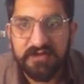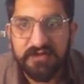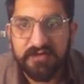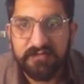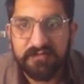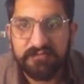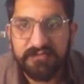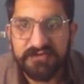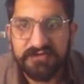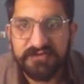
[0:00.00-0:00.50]

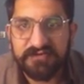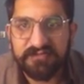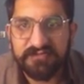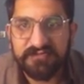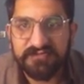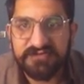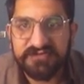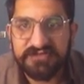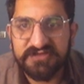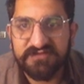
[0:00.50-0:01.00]
bishop to
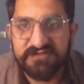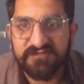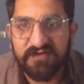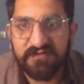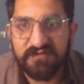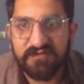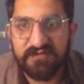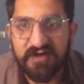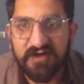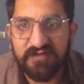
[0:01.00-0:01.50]
c5.
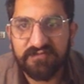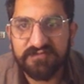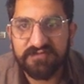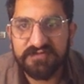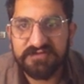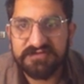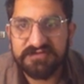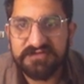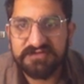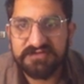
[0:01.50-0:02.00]
Now
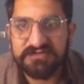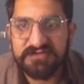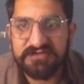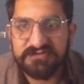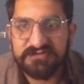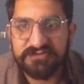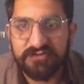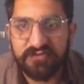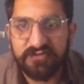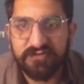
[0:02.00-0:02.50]
this is the
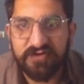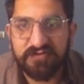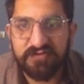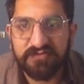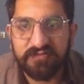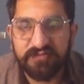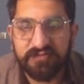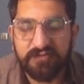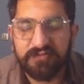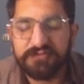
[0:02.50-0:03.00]
slow down
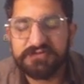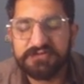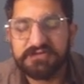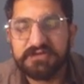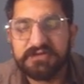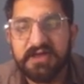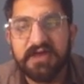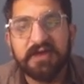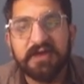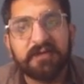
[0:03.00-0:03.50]
approach,
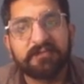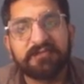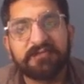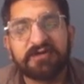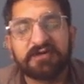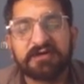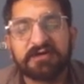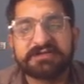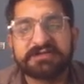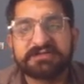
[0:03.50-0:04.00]

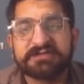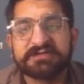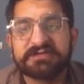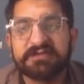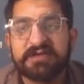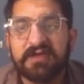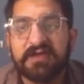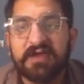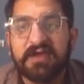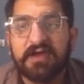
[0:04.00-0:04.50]
because
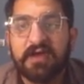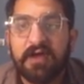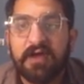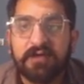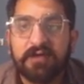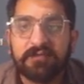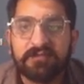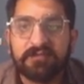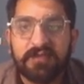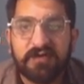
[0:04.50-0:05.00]

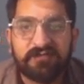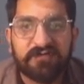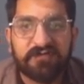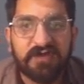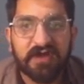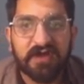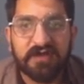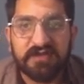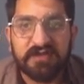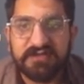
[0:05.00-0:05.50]
we
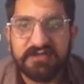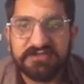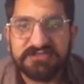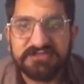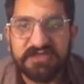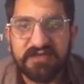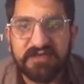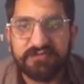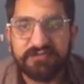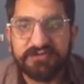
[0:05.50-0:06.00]
are in the
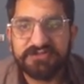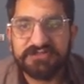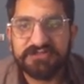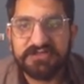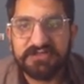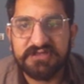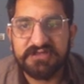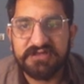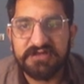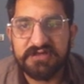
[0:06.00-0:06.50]
same
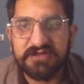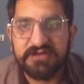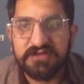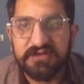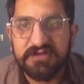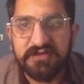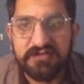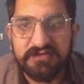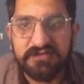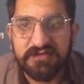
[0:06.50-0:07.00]
position here,
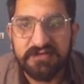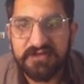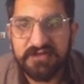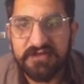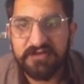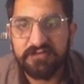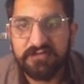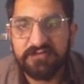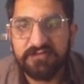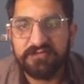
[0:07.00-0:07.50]

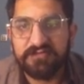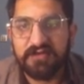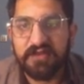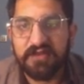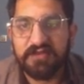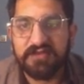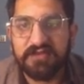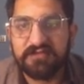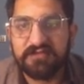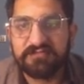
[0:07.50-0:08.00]
nothing good,
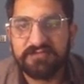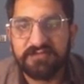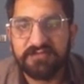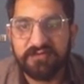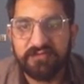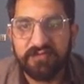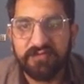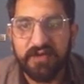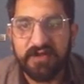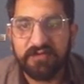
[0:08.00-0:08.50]
nothing
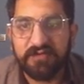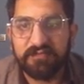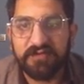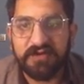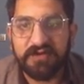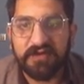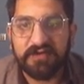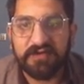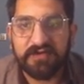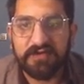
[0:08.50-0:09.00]
so bad.
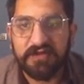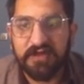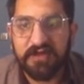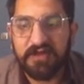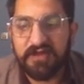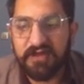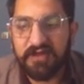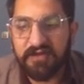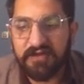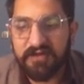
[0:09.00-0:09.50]
But
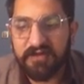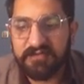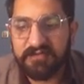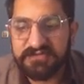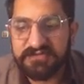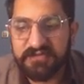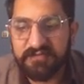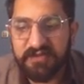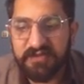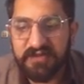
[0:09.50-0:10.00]
here comes
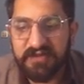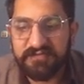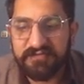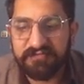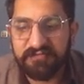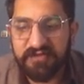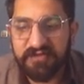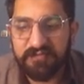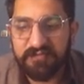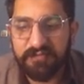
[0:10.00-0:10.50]
the main
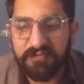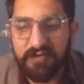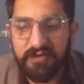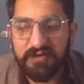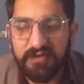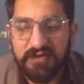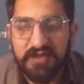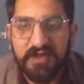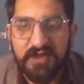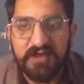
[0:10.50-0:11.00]
tricky
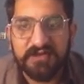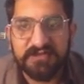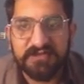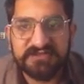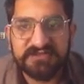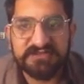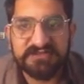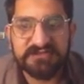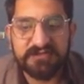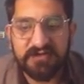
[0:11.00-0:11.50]
part.
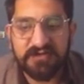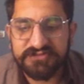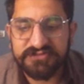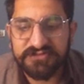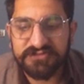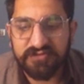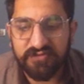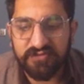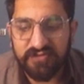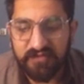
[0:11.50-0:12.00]
This is called
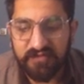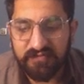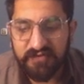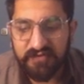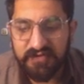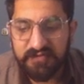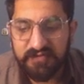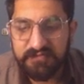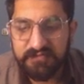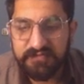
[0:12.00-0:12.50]
slow
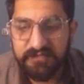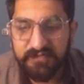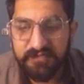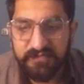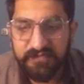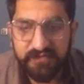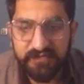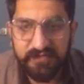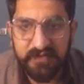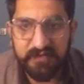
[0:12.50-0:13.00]
gambit,
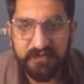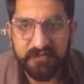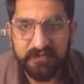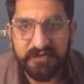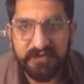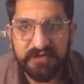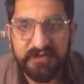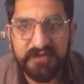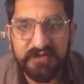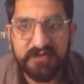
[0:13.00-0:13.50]

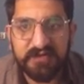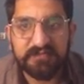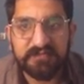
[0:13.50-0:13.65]
but here